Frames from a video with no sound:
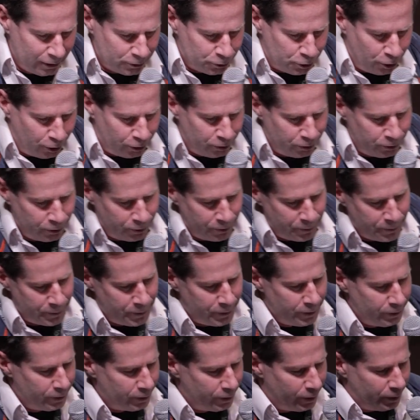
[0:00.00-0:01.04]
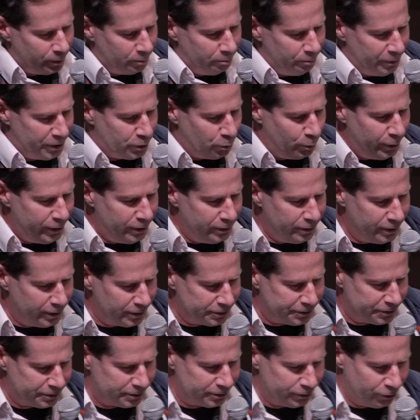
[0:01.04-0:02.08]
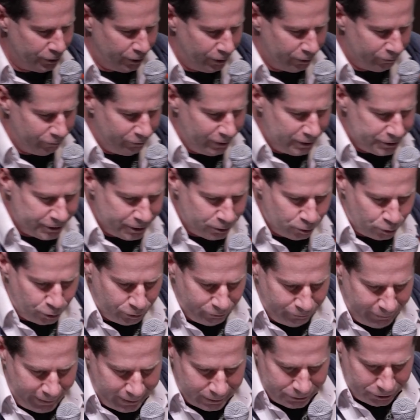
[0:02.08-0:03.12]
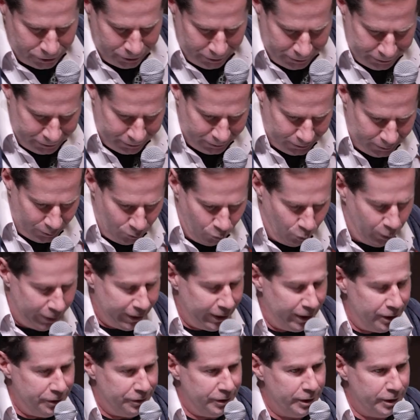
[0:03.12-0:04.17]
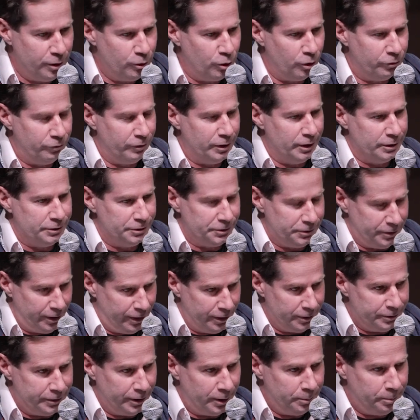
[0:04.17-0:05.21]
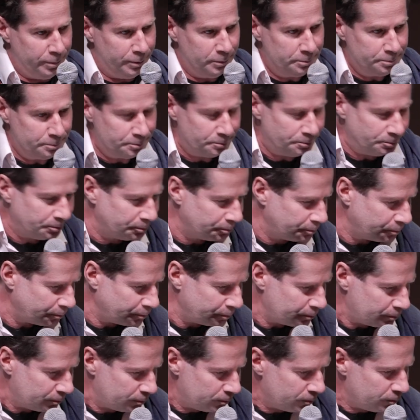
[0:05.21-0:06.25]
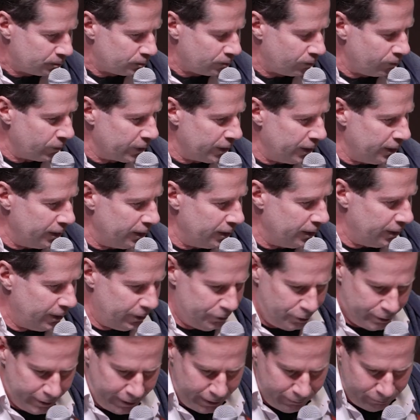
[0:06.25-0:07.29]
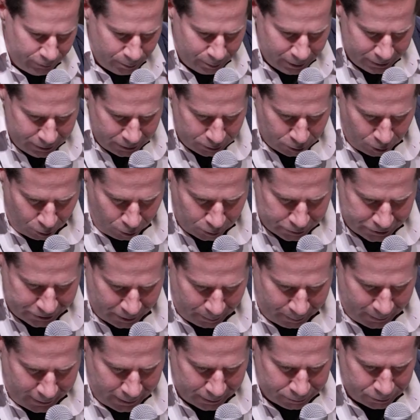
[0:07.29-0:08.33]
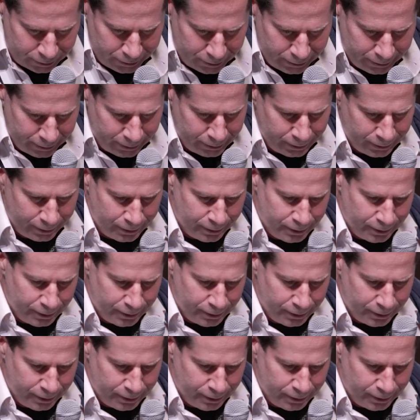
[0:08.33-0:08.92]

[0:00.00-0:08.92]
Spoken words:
So between this, vision to venture, when I think of a startup, everybody talks about the